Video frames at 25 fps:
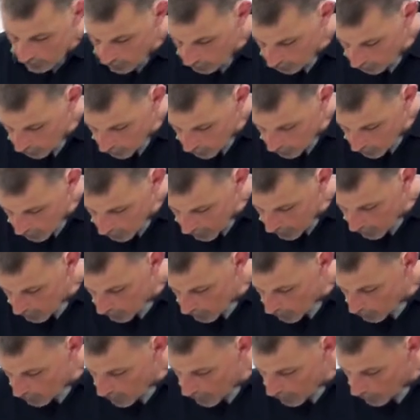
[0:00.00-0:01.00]
this from either
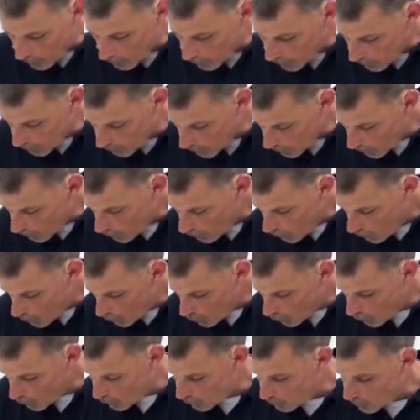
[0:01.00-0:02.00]
my belt clip
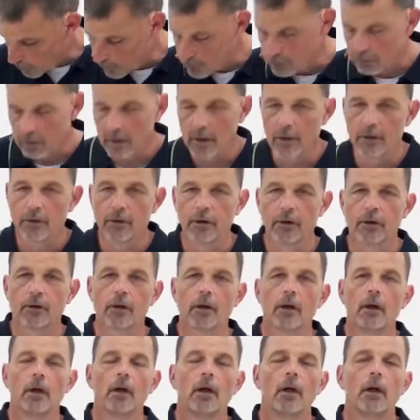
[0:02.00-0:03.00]
or from my trousers,
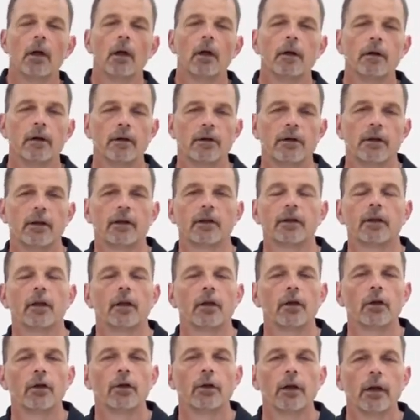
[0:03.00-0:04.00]
and the
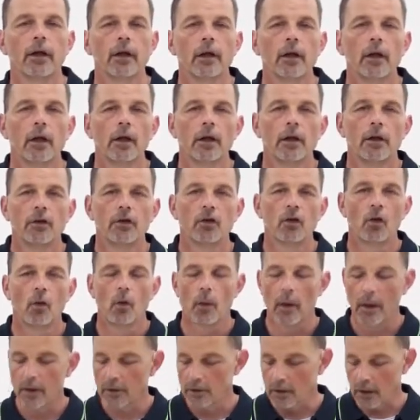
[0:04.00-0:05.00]
SYSLITE uni is
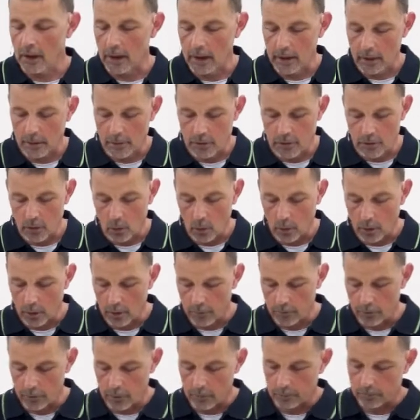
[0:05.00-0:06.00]
always to hand to
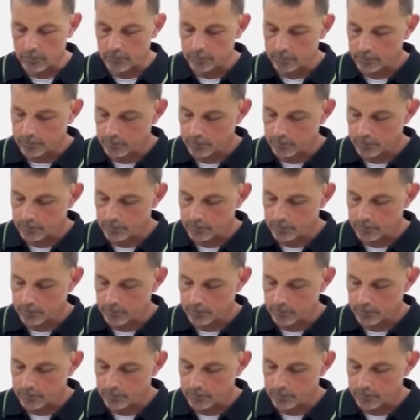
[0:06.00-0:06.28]
work from.